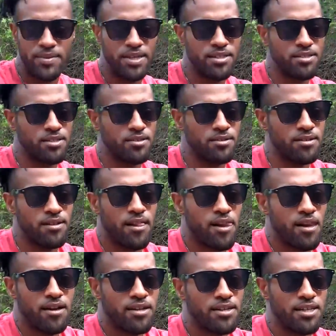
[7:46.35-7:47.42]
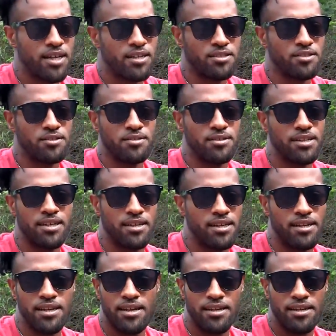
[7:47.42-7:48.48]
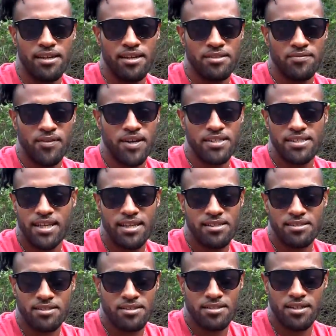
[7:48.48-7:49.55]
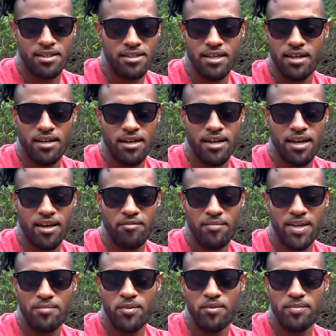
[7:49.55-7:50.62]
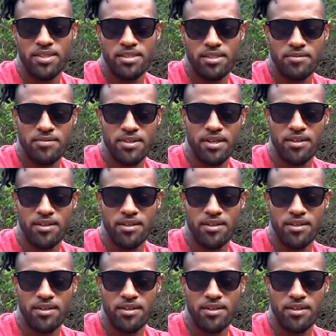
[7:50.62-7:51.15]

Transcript: what I mean? So, yeah. So, and and as far as that is concerned, yeah, I have my moments of,